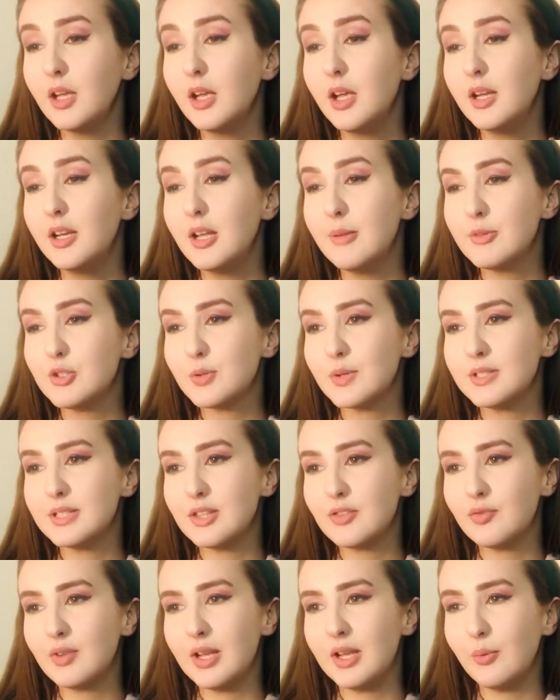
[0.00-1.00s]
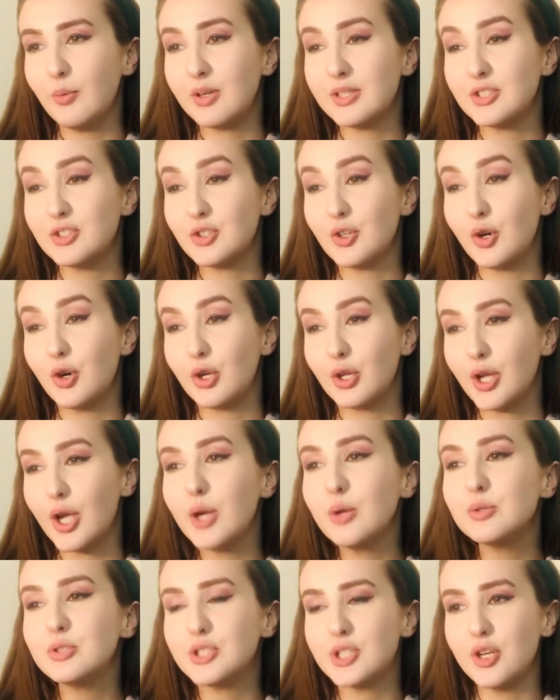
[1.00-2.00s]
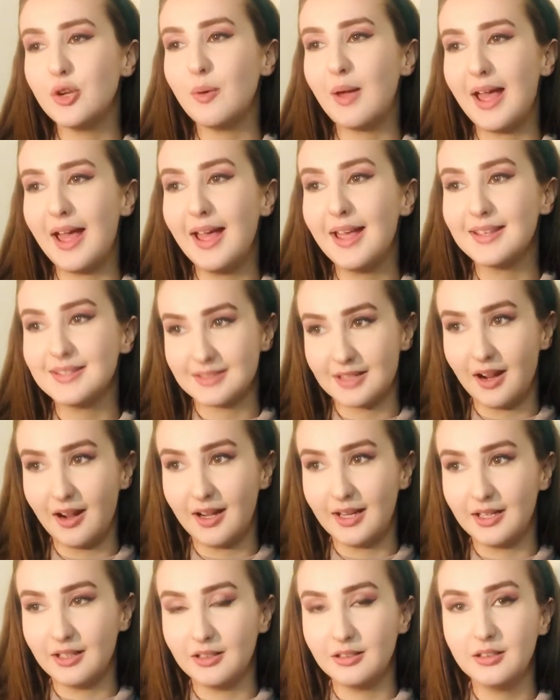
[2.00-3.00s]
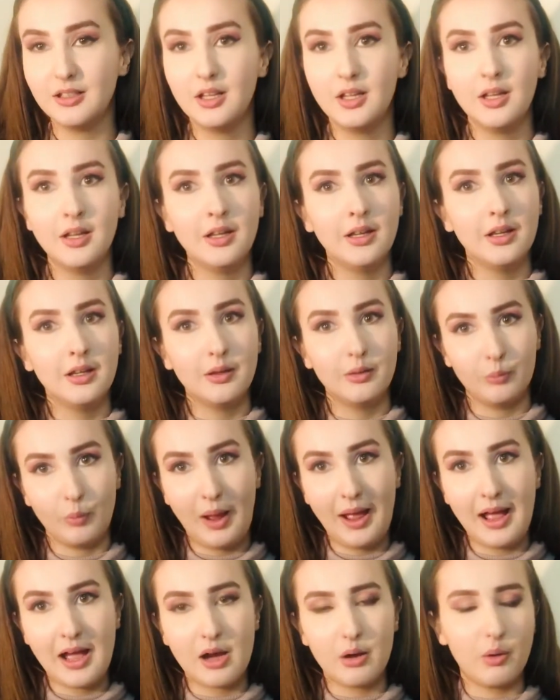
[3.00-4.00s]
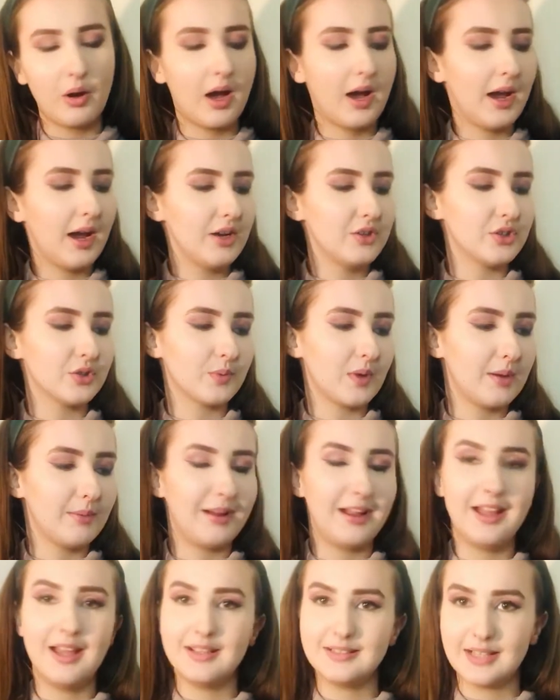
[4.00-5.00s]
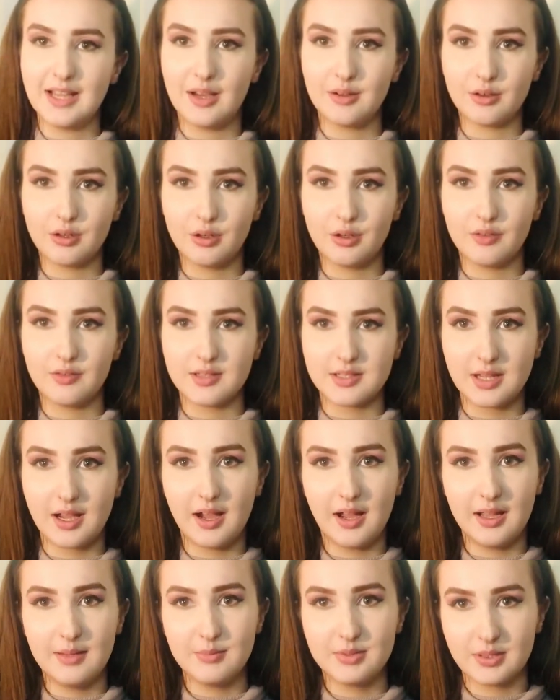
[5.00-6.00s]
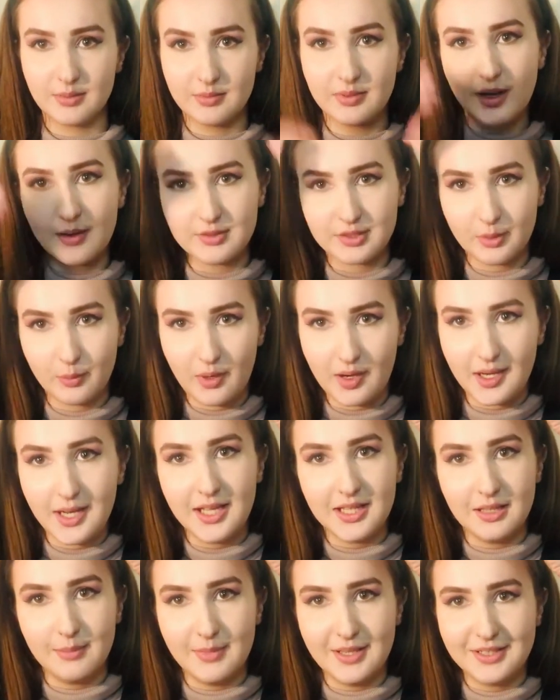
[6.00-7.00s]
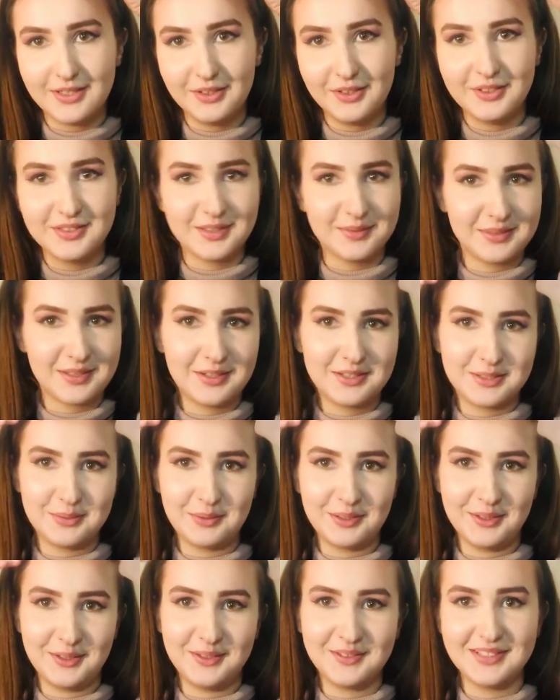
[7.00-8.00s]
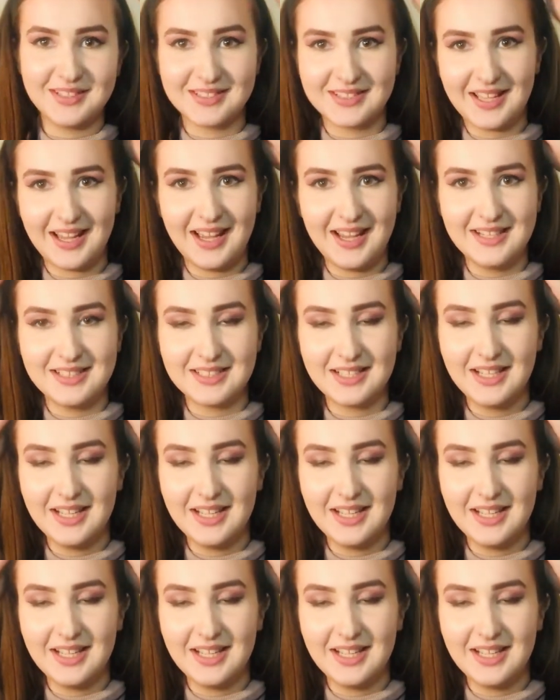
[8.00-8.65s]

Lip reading: Number 23, what is your go-to hairstyle? Wow, I just wear my hair down a lot of the time. Sometimes I wear it in the middle, sometimes I wear it on the side.